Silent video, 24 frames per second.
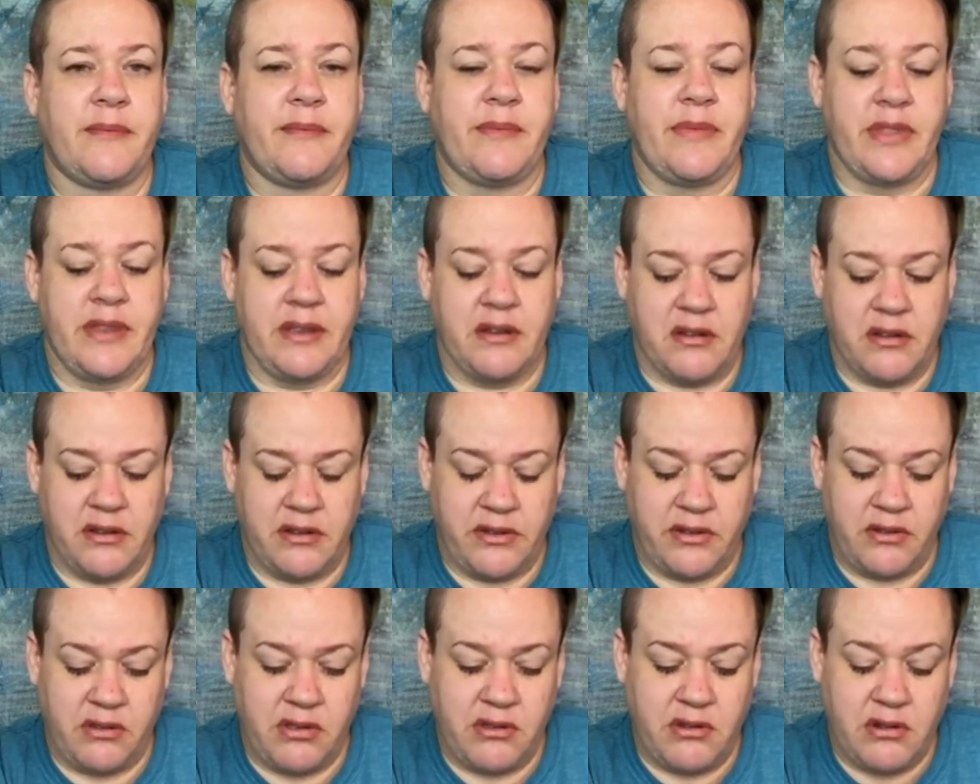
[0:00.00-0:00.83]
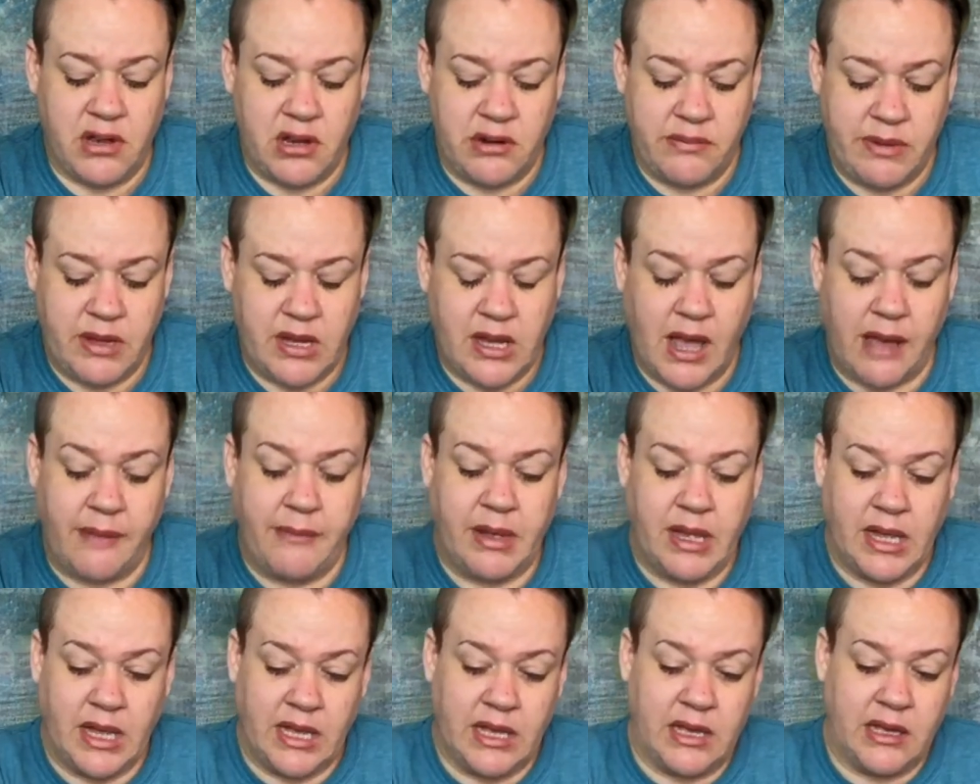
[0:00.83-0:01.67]
They're going to be
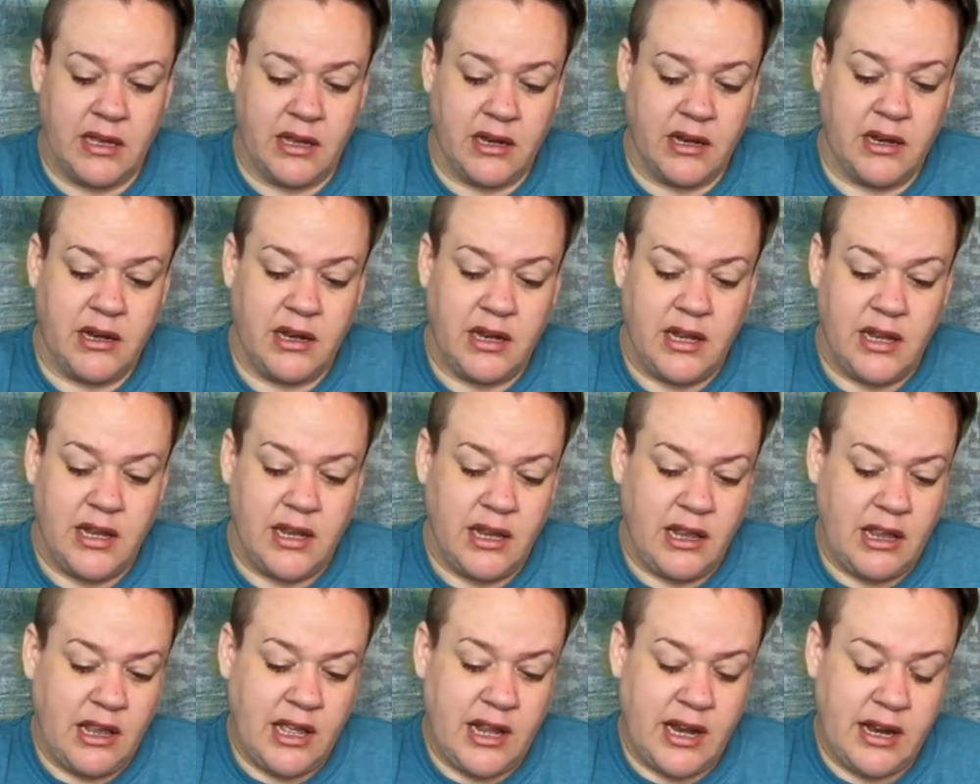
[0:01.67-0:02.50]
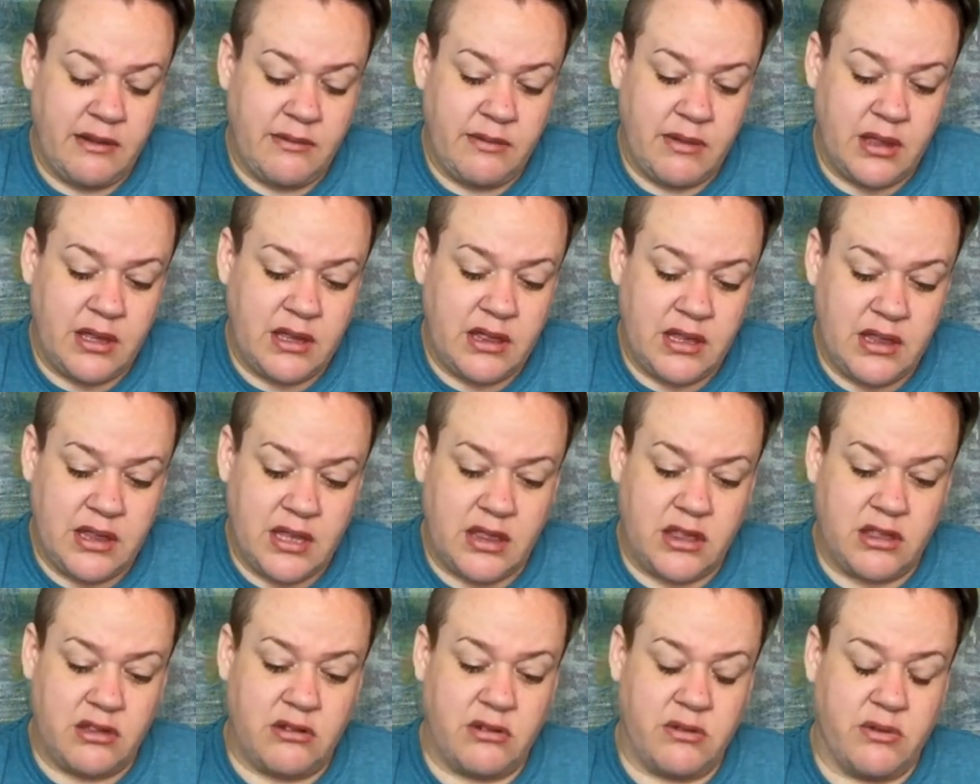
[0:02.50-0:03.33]
coming in, and I really think
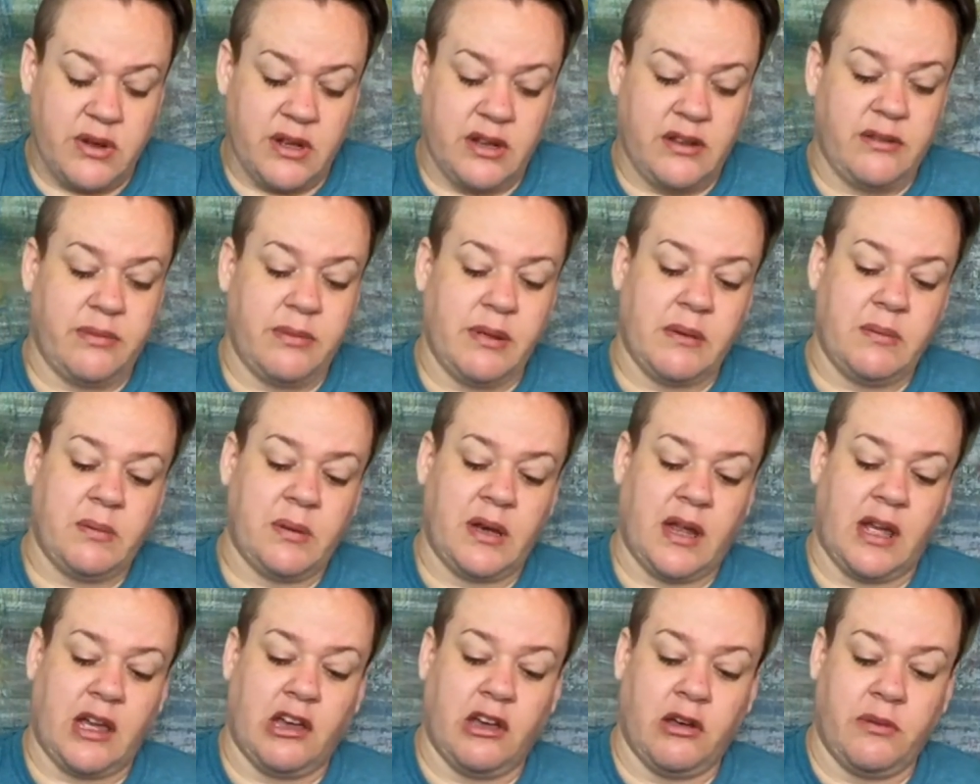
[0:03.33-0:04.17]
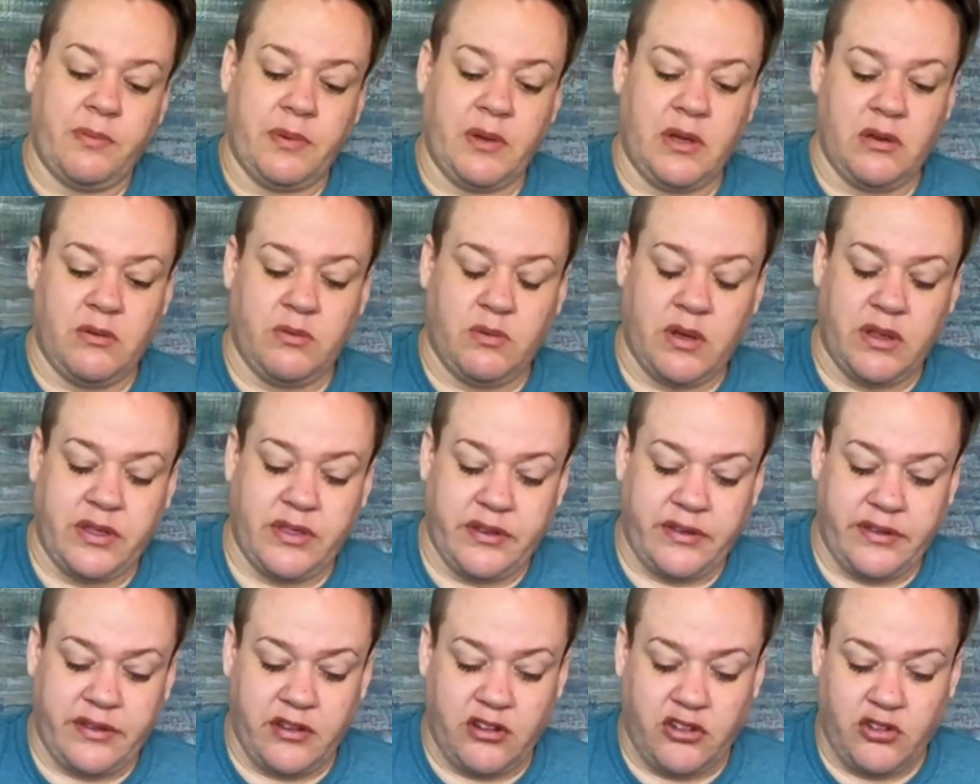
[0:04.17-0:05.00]
that they're going to be able to help you with
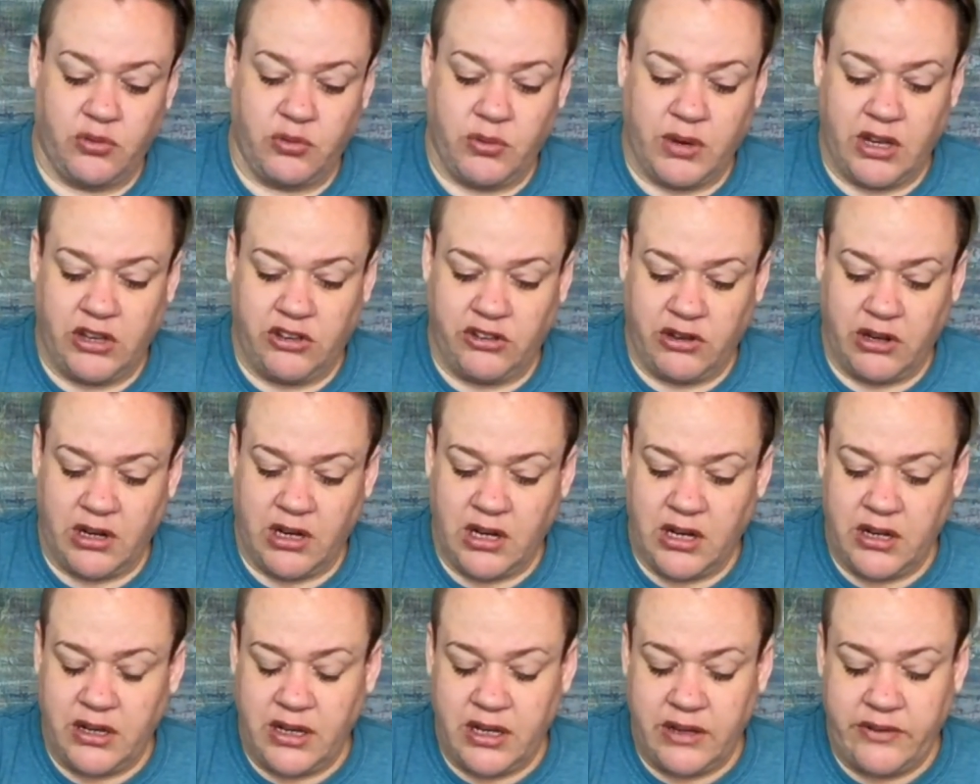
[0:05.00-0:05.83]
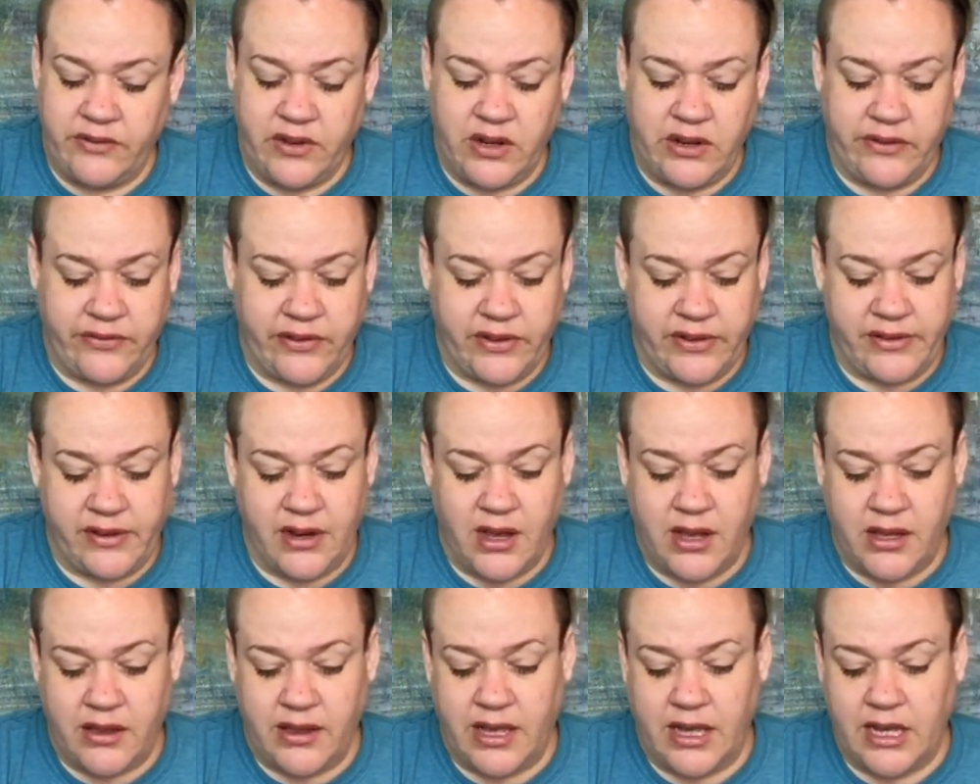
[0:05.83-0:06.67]
the situation. And even if it's
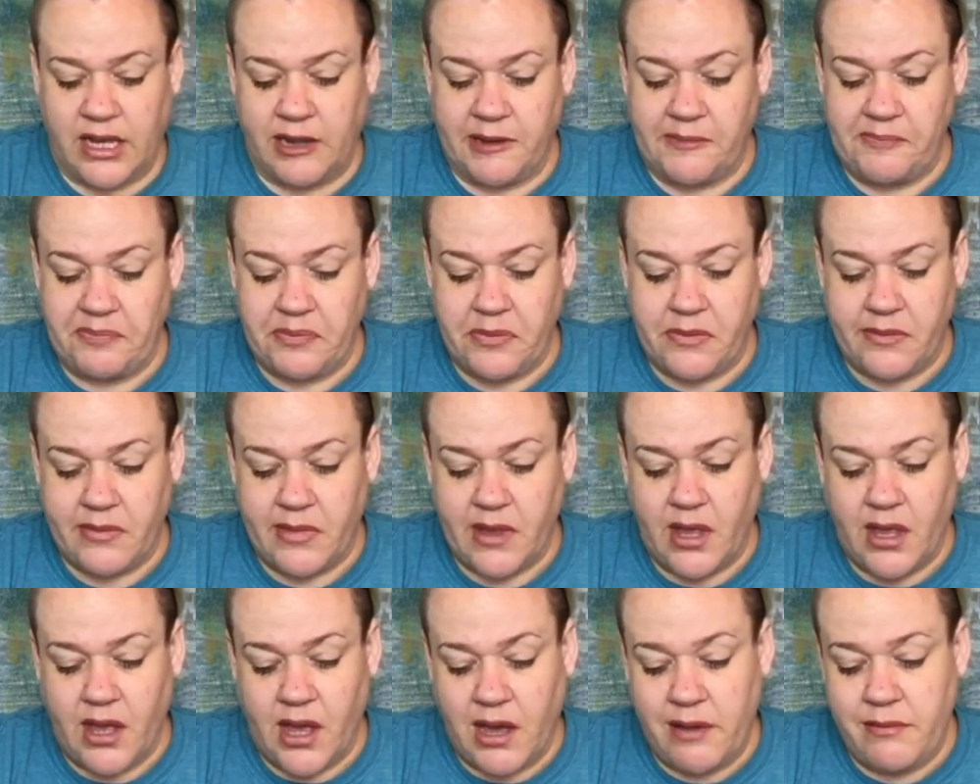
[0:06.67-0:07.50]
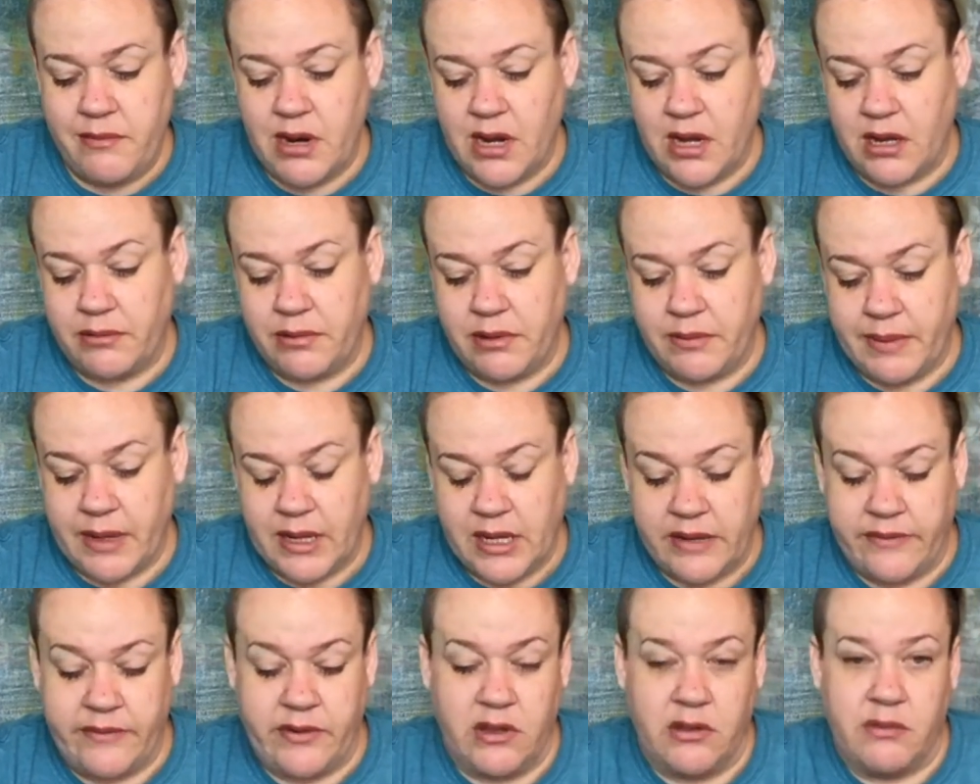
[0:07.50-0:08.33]
not like, I'm going to help you by
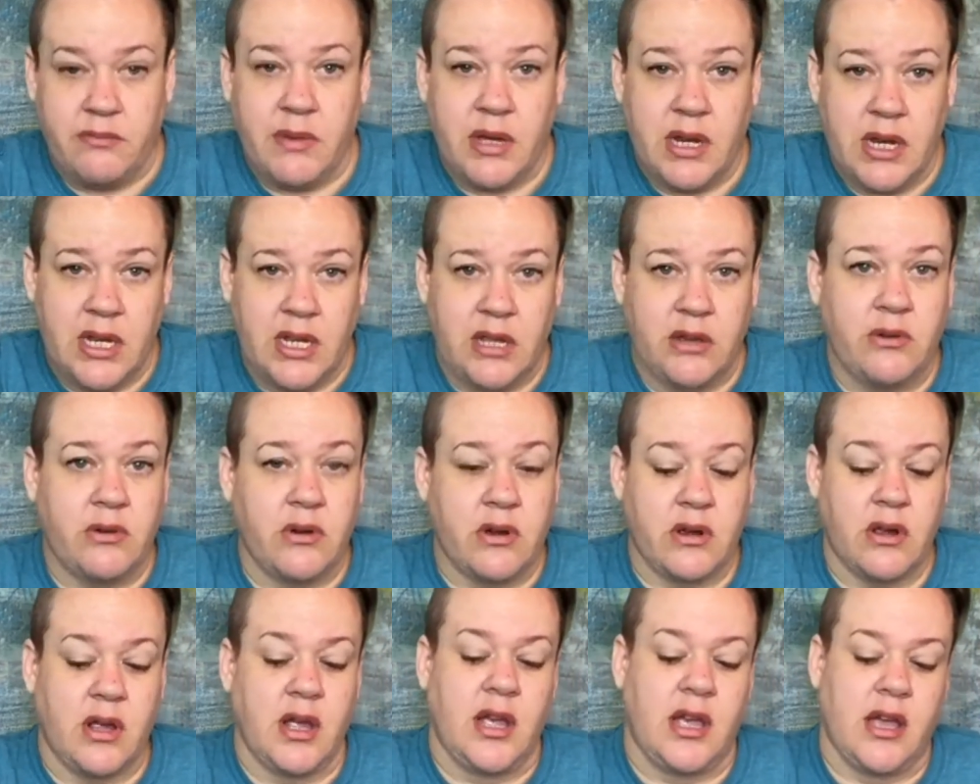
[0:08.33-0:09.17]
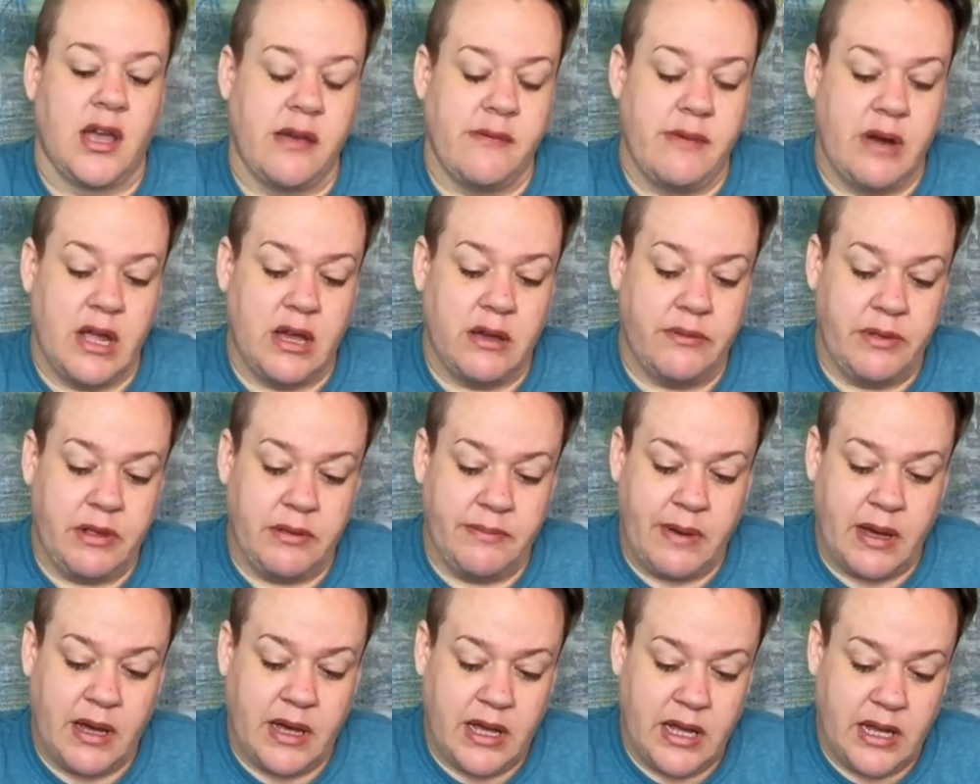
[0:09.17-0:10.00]
giving you money, or I'm going to help you
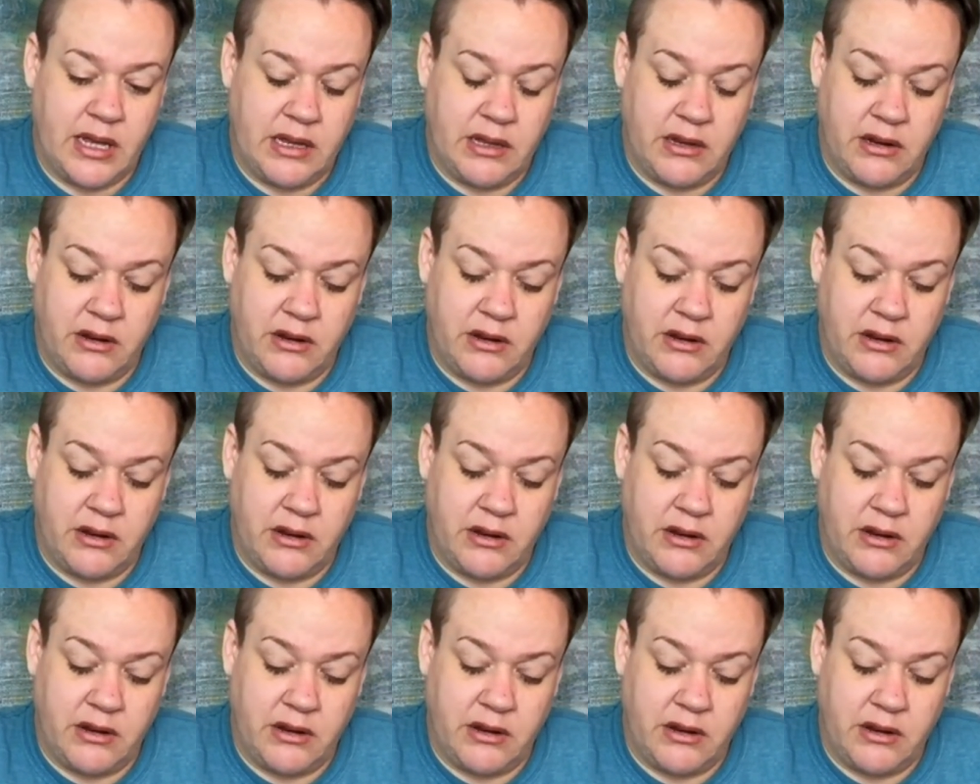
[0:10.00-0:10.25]
by,